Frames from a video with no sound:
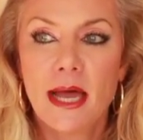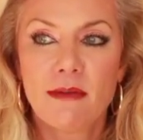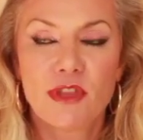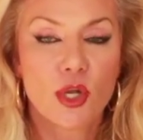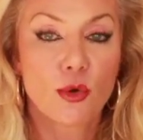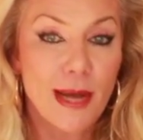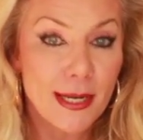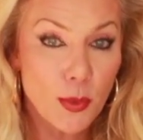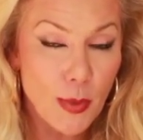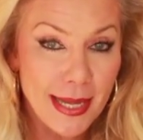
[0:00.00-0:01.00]
of the
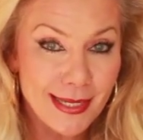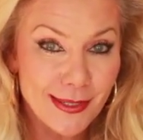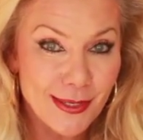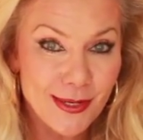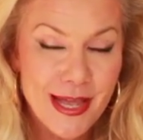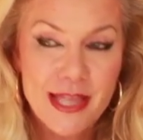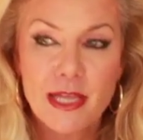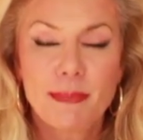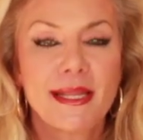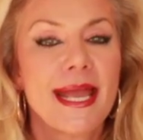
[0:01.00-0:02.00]
Great Awakener,
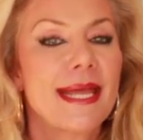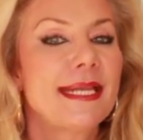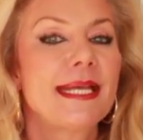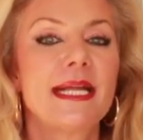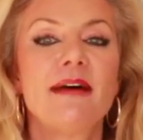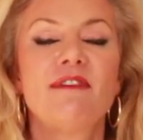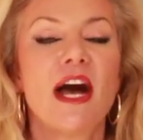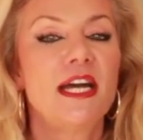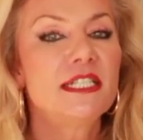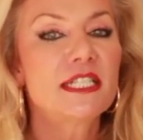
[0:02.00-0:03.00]
the planet of